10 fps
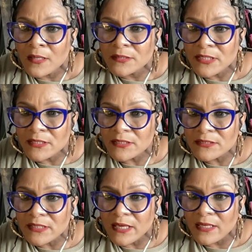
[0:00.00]
Then I
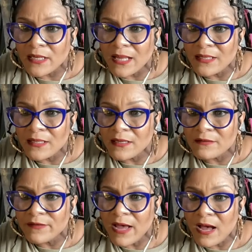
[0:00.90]
say, and I love
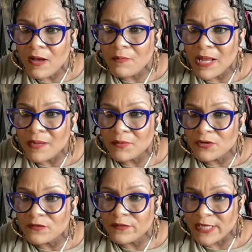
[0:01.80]
how my
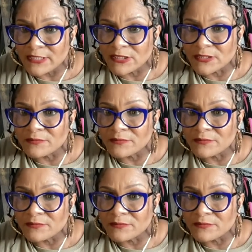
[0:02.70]
bold fashion